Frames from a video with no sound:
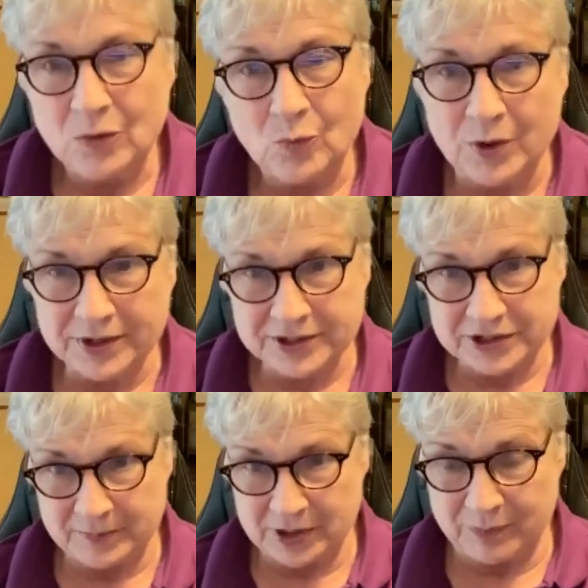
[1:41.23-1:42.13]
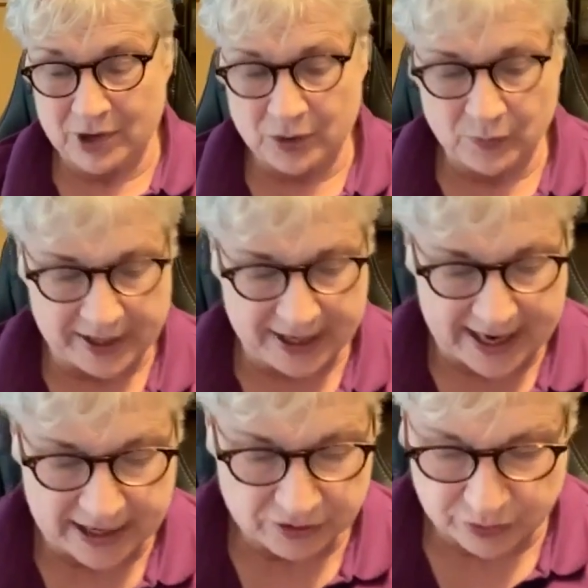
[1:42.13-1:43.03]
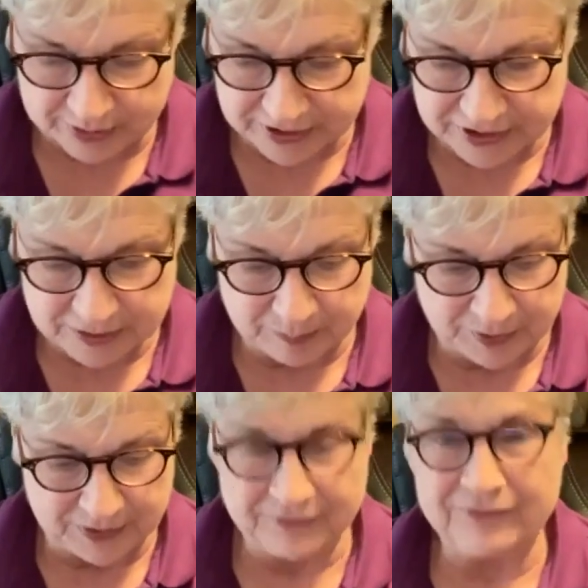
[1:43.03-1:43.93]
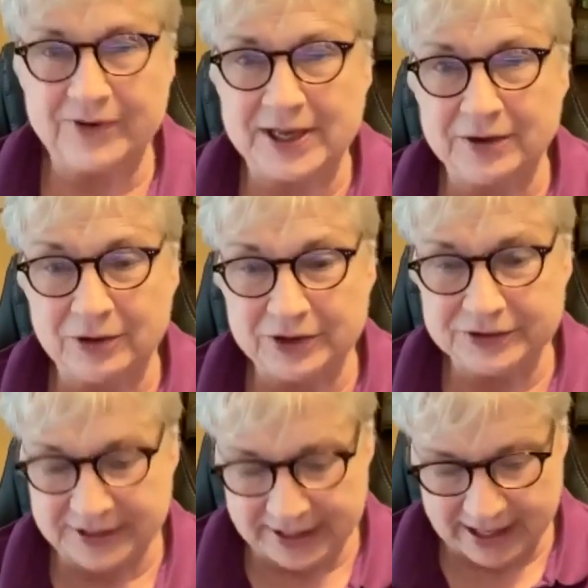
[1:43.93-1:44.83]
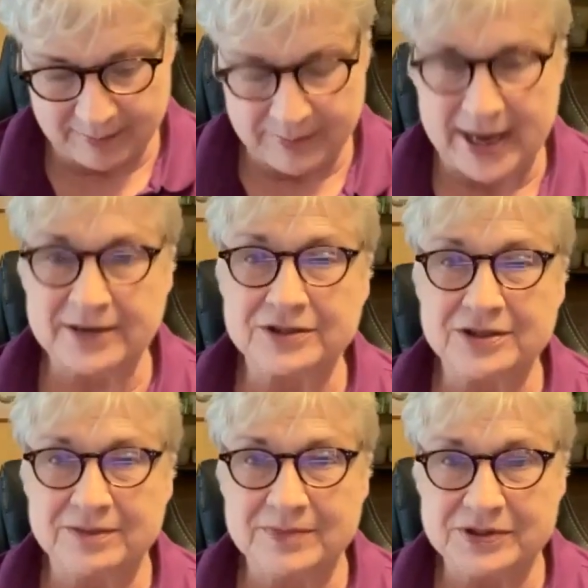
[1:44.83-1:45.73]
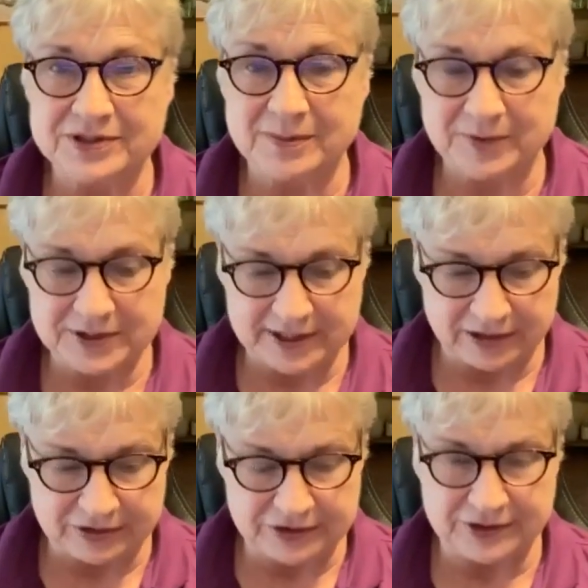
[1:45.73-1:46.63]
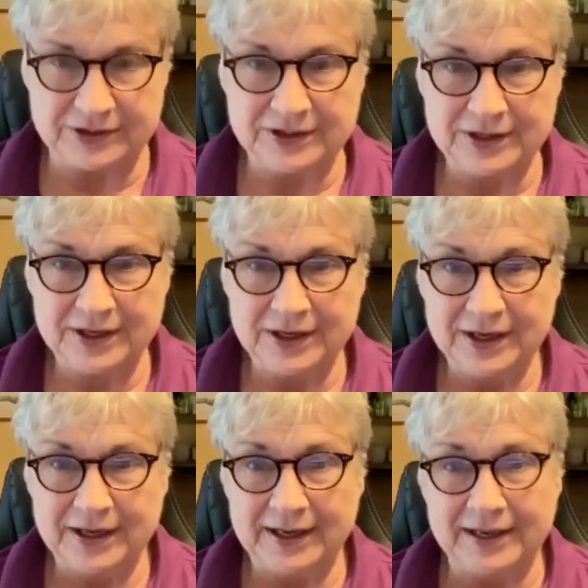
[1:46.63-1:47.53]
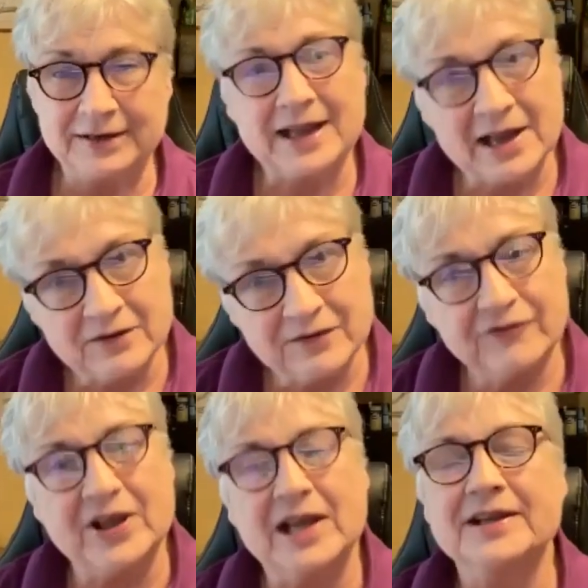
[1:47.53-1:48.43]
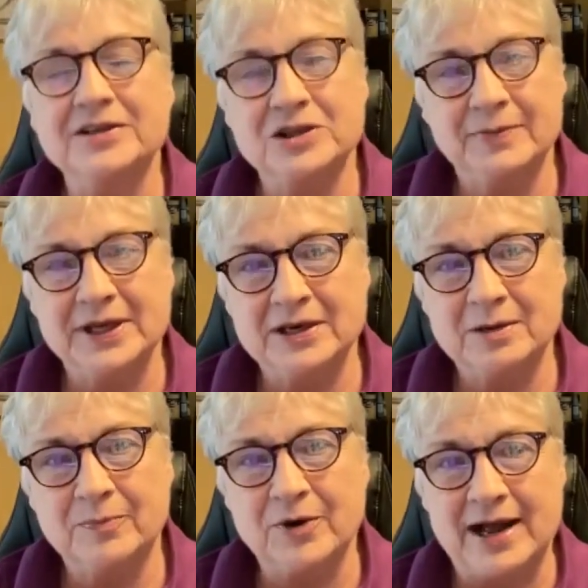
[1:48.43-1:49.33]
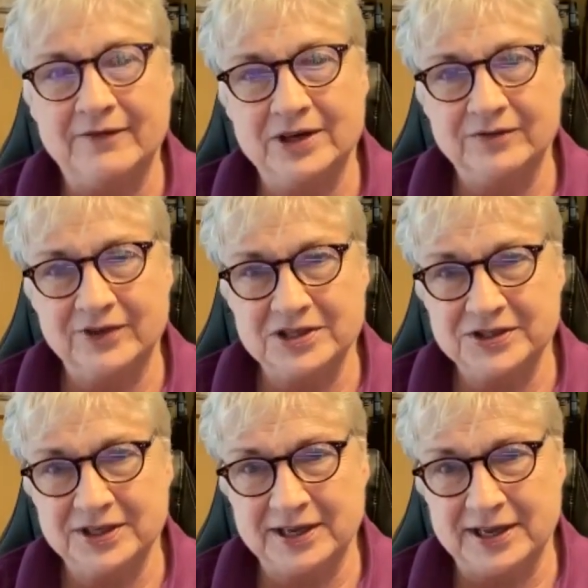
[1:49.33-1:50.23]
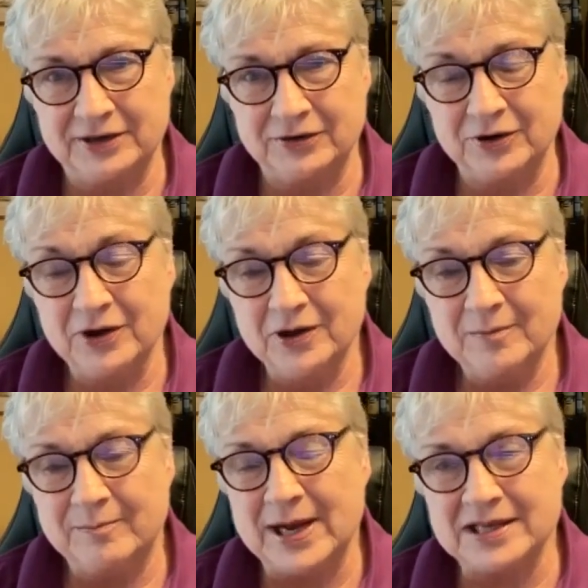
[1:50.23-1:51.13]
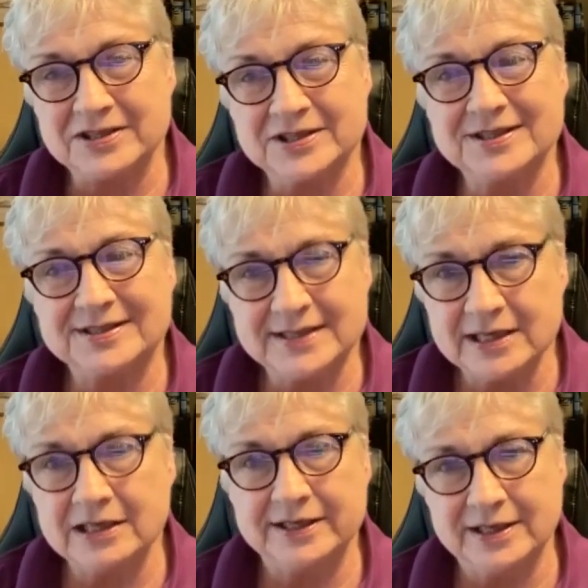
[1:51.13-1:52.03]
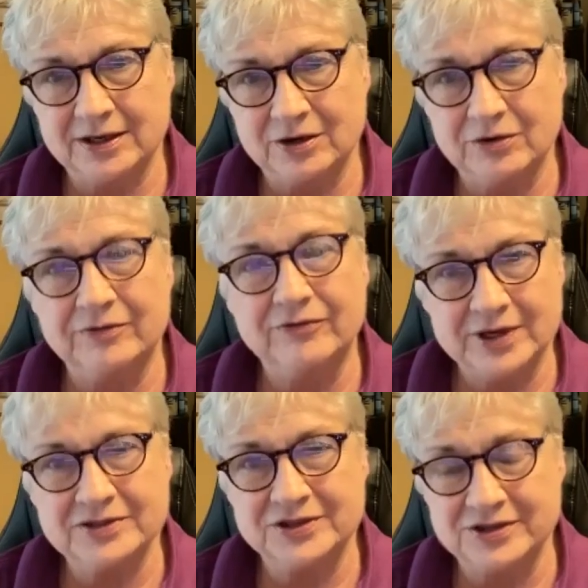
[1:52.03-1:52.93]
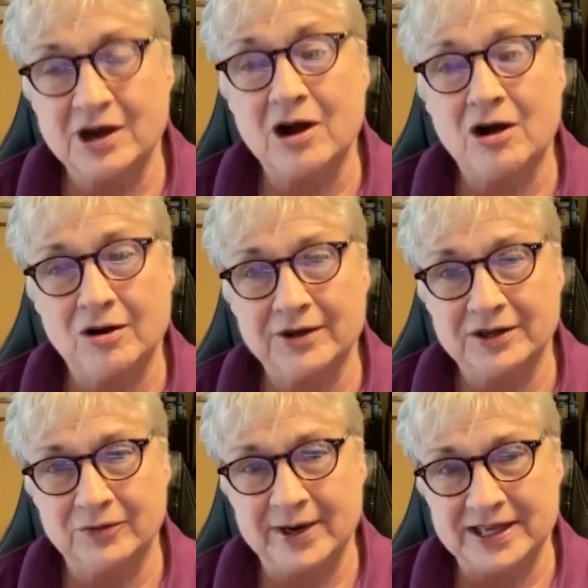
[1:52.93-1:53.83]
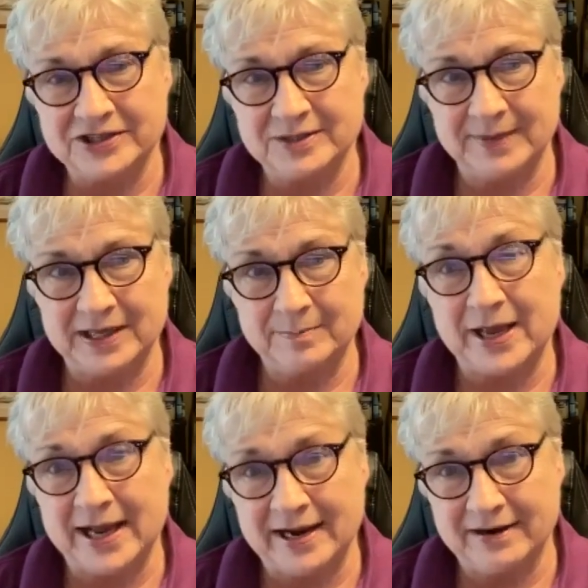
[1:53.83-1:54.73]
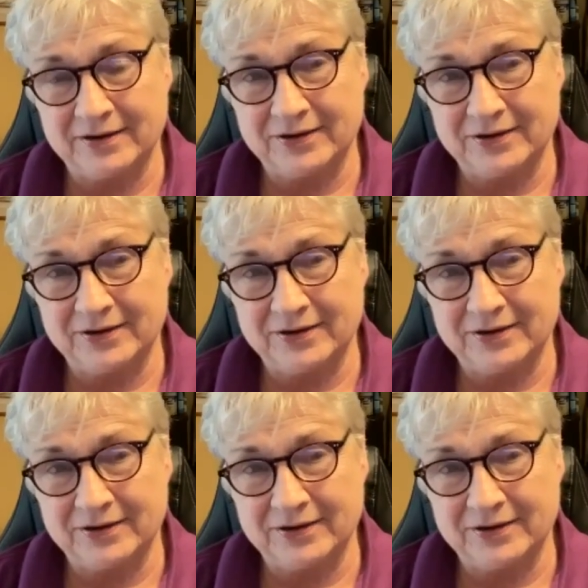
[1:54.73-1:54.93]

wanted to be a Broadway actress, but failed and came back to the Mississippi Delta and kind of fell into being a private investigator by stealing her friend's dog and ransoming it back,